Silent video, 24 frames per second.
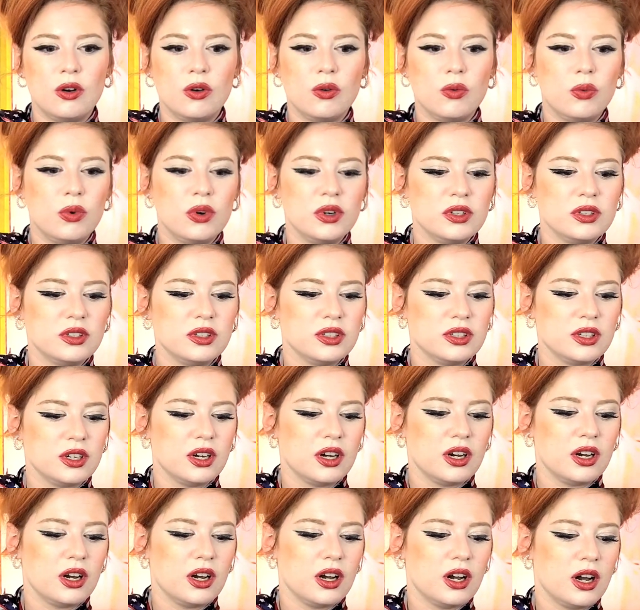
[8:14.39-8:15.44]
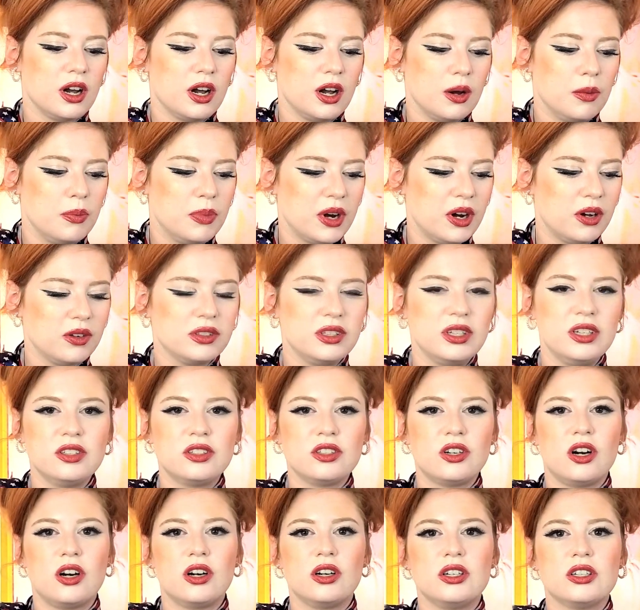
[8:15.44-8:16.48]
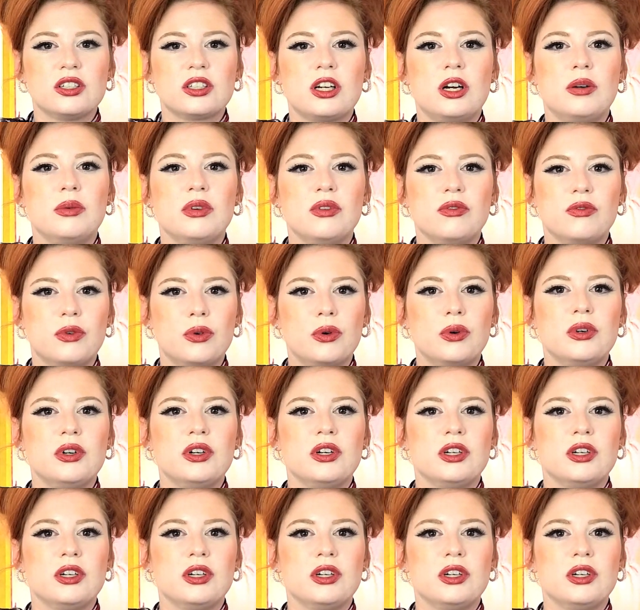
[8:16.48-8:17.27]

was about these artists coming forward